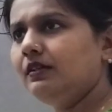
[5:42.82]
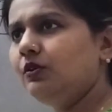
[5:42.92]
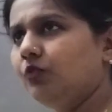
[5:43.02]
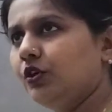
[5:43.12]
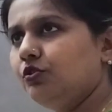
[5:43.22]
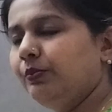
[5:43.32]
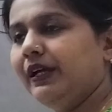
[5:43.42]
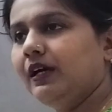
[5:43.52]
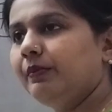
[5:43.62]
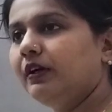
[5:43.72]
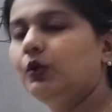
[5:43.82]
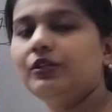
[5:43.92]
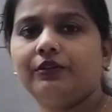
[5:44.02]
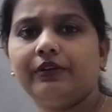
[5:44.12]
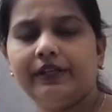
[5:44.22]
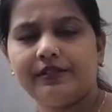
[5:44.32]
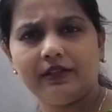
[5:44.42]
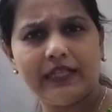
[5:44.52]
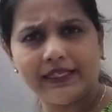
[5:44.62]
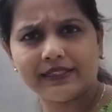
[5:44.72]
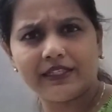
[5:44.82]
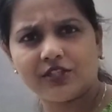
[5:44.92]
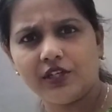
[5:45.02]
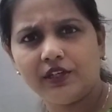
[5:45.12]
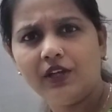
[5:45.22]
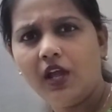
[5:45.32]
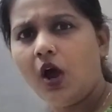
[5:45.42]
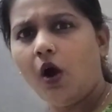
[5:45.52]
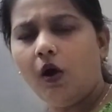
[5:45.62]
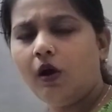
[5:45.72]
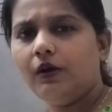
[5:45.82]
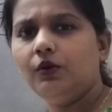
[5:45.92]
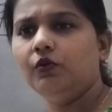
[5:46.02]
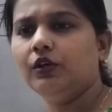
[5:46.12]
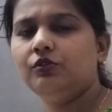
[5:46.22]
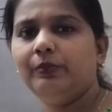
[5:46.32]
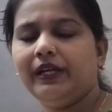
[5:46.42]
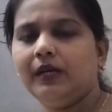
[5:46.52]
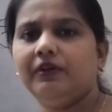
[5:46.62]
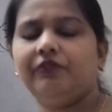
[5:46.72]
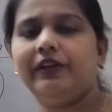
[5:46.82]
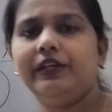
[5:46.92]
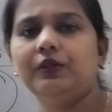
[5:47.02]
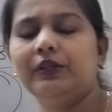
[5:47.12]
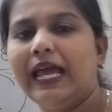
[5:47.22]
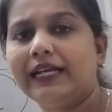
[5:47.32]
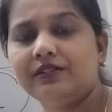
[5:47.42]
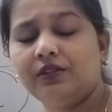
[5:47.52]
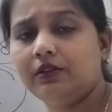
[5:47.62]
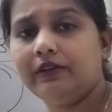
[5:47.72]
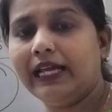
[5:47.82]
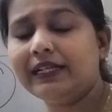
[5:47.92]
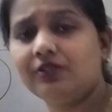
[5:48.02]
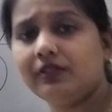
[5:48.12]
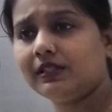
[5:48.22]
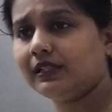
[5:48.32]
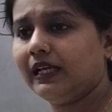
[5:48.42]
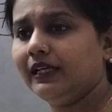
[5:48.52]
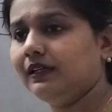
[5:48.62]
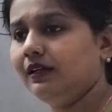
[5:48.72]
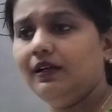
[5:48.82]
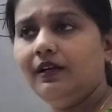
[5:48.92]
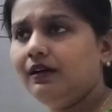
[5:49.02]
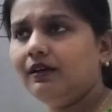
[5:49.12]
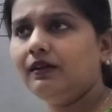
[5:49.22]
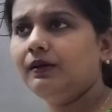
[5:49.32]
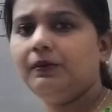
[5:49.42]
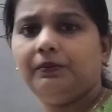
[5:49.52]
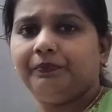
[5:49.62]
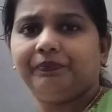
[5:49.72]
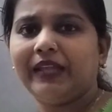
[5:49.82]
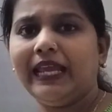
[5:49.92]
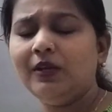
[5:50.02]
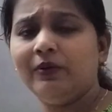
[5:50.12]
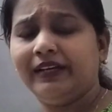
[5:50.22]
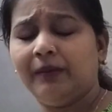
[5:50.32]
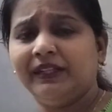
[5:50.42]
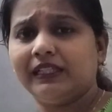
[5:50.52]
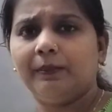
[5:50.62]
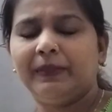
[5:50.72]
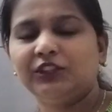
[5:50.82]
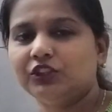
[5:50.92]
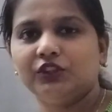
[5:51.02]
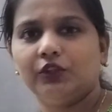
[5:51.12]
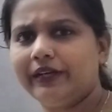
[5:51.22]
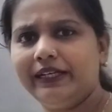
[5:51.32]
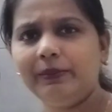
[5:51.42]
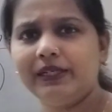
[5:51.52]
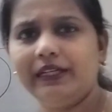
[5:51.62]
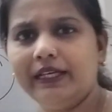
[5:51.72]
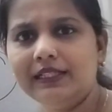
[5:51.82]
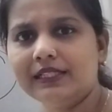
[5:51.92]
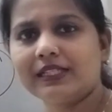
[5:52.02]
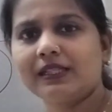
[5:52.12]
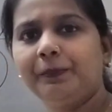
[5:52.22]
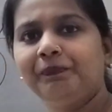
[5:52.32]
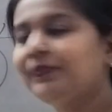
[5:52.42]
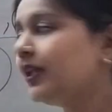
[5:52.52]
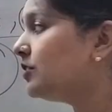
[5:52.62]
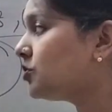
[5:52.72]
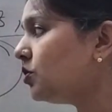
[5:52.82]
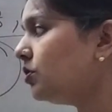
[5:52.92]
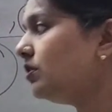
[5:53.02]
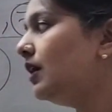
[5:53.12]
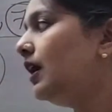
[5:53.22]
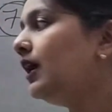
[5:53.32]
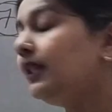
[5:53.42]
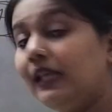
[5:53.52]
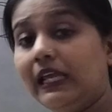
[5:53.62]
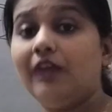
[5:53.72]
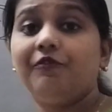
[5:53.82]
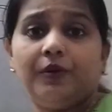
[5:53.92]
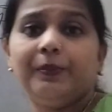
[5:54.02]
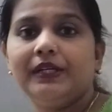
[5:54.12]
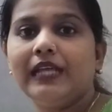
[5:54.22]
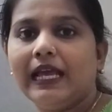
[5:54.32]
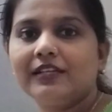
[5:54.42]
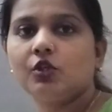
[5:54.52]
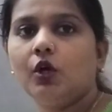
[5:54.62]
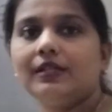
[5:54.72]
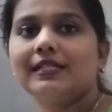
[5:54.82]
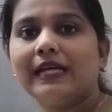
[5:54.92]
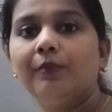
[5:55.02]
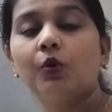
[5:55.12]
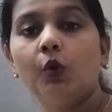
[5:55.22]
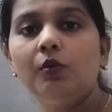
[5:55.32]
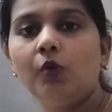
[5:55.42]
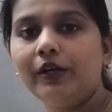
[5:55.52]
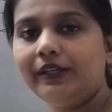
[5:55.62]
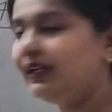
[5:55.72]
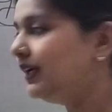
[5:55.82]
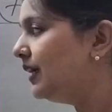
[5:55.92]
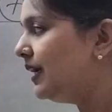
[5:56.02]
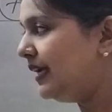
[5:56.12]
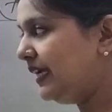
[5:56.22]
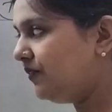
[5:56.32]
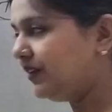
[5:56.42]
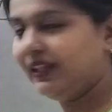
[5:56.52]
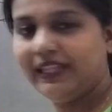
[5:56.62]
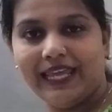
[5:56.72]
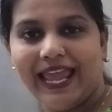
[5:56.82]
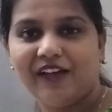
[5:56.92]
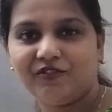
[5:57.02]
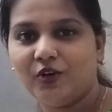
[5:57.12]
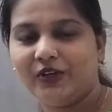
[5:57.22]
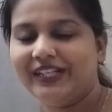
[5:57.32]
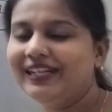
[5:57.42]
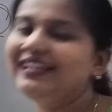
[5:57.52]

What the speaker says: you want to become a good cricketer like Sachin, or you want to become a very good actor or actress like anyone, Amitabh Bachchan or anybody else. So everybody has got some role model, even they have got.